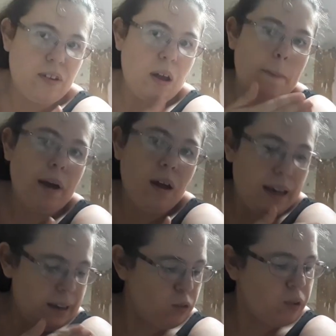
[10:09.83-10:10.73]
time, but I
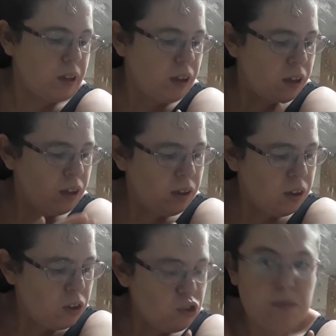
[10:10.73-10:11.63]
literally
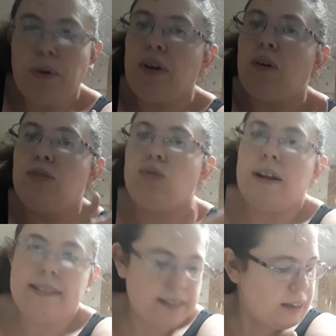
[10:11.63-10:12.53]
just put it on
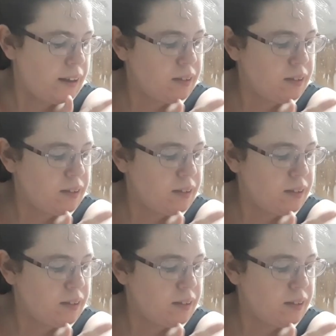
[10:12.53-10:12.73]
dry skin.